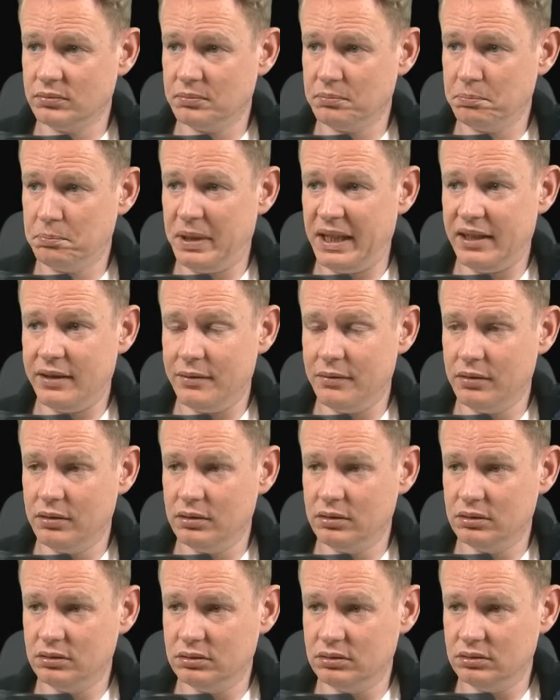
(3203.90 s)
Pin.
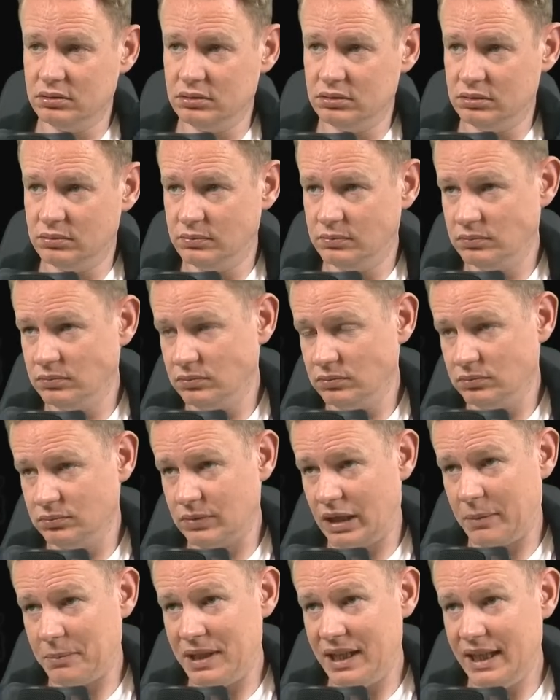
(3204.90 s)

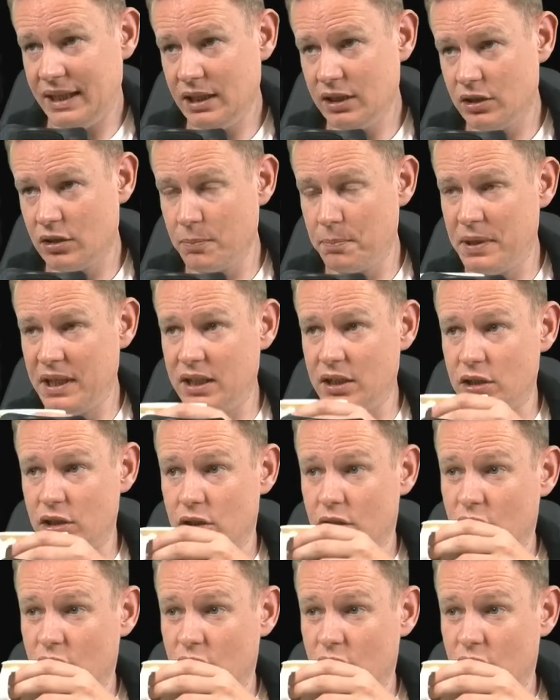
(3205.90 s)
I'm in it to pin it.